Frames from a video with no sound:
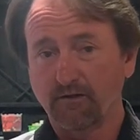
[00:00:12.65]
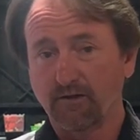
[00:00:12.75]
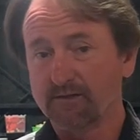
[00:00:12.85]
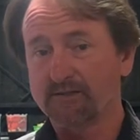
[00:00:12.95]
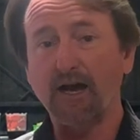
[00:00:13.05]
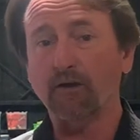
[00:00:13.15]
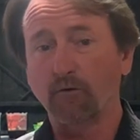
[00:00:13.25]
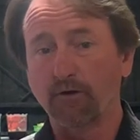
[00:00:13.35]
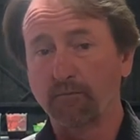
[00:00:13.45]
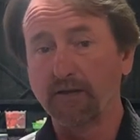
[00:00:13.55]
is not
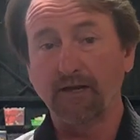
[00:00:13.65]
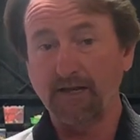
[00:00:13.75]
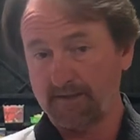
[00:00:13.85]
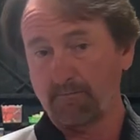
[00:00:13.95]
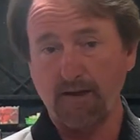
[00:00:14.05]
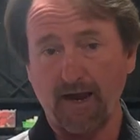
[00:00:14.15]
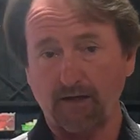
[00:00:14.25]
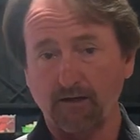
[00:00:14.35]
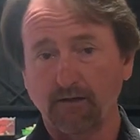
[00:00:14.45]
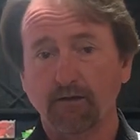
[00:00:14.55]
going to be to hit them
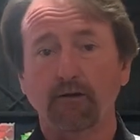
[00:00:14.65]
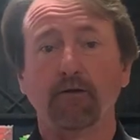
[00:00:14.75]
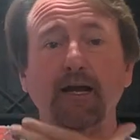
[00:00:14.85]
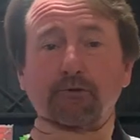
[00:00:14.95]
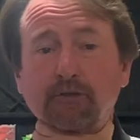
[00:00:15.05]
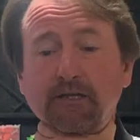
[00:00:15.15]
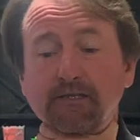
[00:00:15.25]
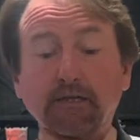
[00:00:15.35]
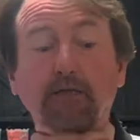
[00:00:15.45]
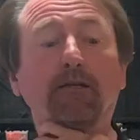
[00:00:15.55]
back. Your natural
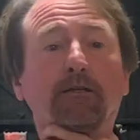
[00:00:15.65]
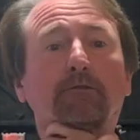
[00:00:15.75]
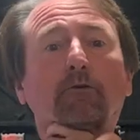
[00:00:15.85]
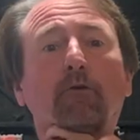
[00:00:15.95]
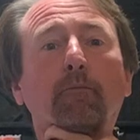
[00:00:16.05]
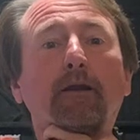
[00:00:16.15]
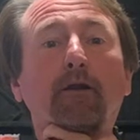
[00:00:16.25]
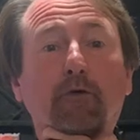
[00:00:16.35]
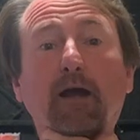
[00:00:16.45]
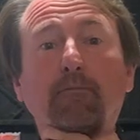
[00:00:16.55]
instinct is going to be
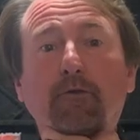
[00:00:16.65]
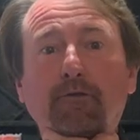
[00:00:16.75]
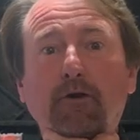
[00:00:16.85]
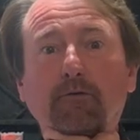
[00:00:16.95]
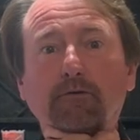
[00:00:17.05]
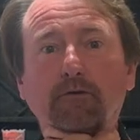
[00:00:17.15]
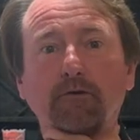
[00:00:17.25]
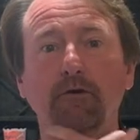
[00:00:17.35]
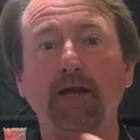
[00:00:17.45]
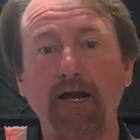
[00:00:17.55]
to grab your throat.
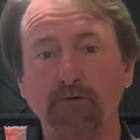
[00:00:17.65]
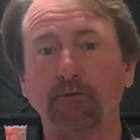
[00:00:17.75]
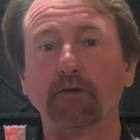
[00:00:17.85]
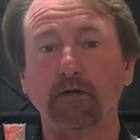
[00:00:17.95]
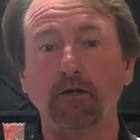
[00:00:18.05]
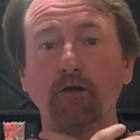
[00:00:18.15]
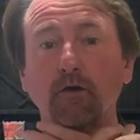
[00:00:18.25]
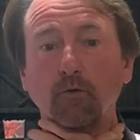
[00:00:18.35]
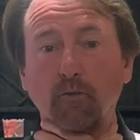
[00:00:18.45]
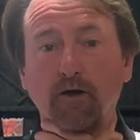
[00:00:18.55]
You're naturally going to
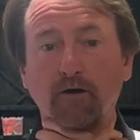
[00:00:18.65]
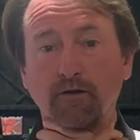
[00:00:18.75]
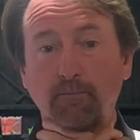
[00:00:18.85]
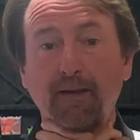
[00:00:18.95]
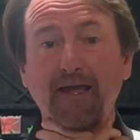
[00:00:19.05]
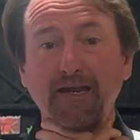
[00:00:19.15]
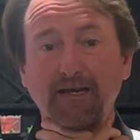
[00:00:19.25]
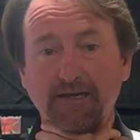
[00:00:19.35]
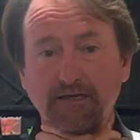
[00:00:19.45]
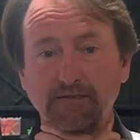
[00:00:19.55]
go to where the
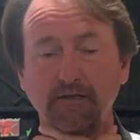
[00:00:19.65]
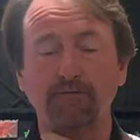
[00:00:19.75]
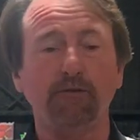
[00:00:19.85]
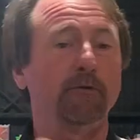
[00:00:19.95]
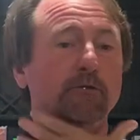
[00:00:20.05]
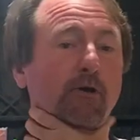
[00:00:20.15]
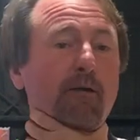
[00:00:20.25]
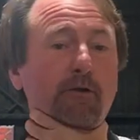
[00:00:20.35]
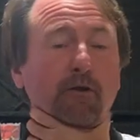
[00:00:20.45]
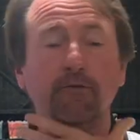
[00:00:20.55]
pain is, and if somebody's
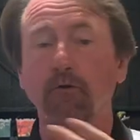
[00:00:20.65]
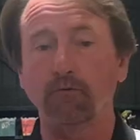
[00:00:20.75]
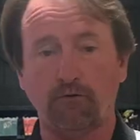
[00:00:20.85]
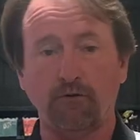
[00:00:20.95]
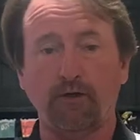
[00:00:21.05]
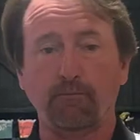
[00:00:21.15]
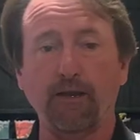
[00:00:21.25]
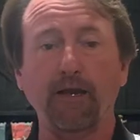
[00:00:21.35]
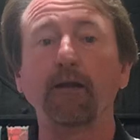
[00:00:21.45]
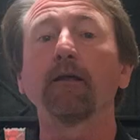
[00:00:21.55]
grabbing your throat, creating
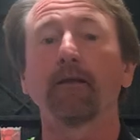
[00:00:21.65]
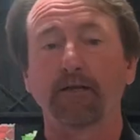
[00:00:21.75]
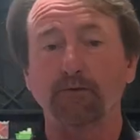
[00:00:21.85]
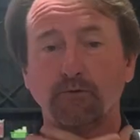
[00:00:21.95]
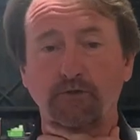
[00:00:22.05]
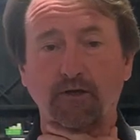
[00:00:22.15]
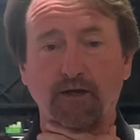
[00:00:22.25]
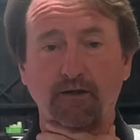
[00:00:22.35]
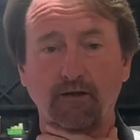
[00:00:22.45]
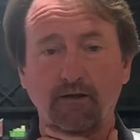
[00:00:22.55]
pain, that's where you're
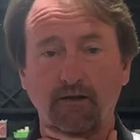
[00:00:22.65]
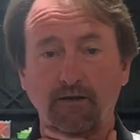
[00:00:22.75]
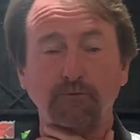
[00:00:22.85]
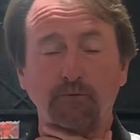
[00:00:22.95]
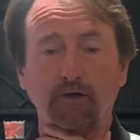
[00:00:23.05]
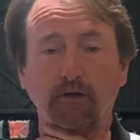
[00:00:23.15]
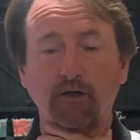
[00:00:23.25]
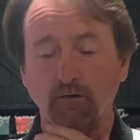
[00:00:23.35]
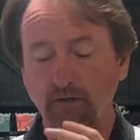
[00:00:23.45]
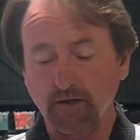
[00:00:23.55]
going to
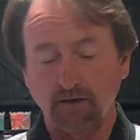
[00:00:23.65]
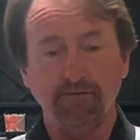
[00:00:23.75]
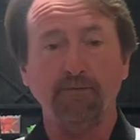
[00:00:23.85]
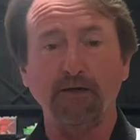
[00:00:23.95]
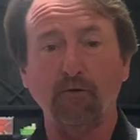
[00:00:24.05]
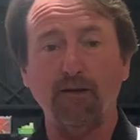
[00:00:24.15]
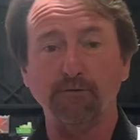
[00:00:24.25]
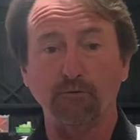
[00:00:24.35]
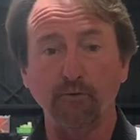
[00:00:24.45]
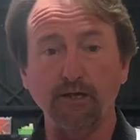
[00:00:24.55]
go. If somebody
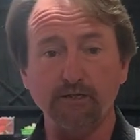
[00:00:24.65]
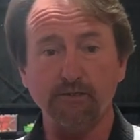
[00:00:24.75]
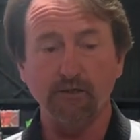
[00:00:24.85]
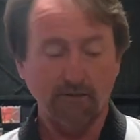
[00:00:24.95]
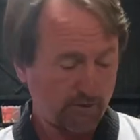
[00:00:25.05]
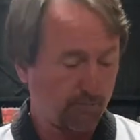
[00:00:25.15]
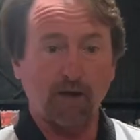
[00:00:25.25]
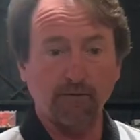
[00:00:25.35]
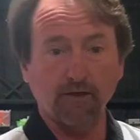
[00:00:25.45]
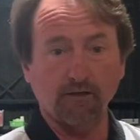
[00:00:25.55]
grabs your wrist, you're
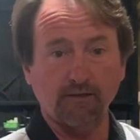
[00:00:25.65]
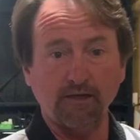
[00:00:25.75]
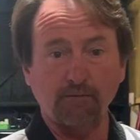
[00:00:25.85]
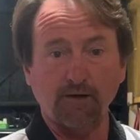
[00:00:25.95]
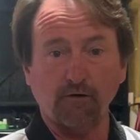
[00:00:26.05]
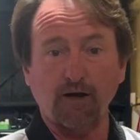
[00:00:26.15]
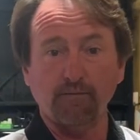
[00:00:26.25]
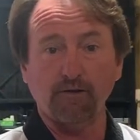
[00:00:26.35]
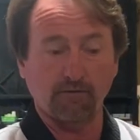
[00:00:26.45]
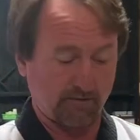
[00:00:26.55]
probably going to think about
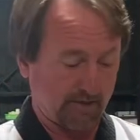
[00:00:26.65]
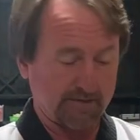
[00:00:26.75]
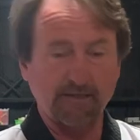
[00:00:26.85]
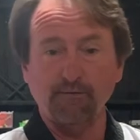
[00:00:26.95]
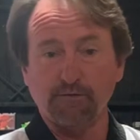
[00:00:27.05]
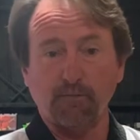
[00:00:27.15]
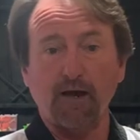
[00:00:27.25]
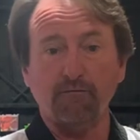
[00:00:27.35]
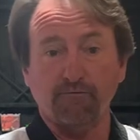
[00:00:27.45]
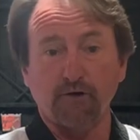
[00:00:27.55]
grabbing that same
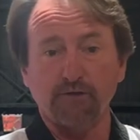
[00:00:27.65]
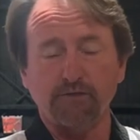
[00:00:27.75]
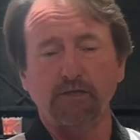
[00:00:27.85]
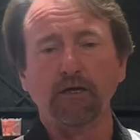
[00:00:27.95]
spot first,